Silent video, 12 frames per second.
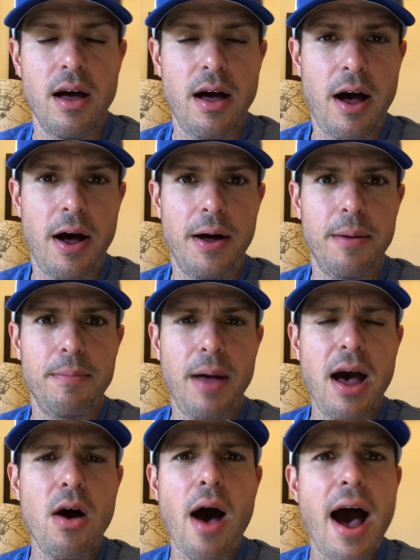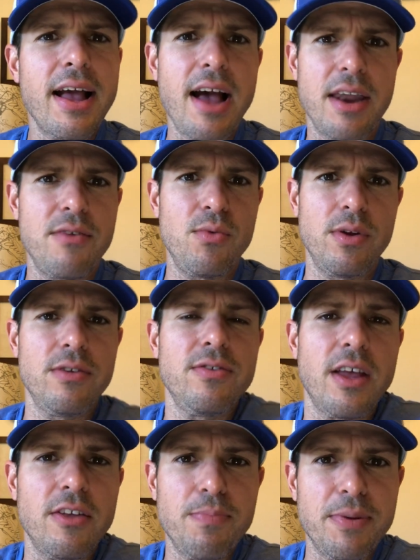How I got in real
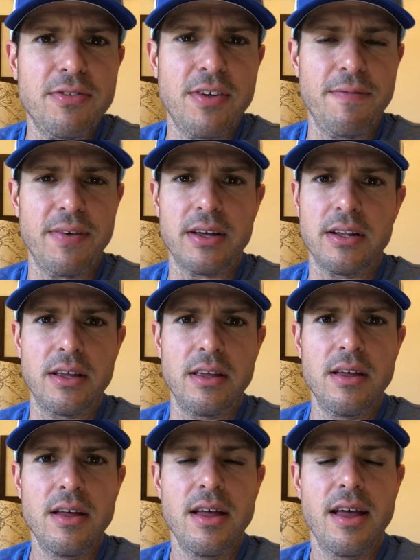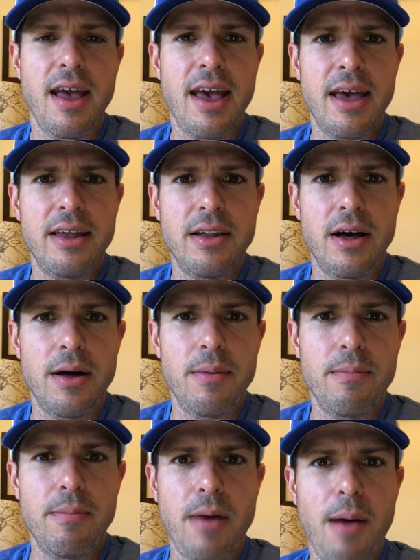estate specifically, and
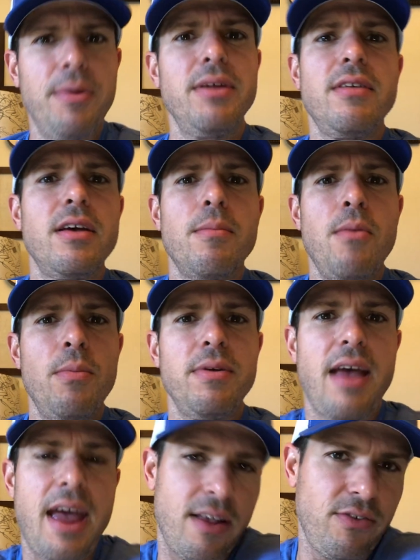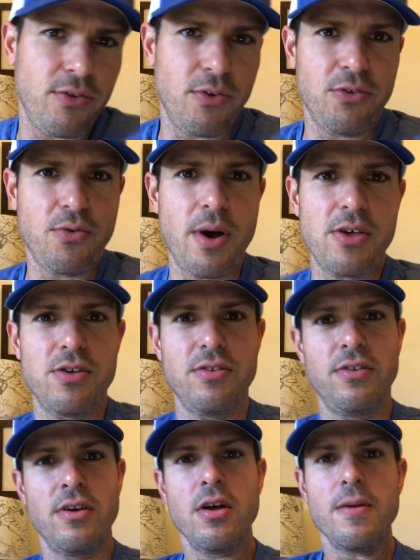I'm going to take a moment to answer those questions.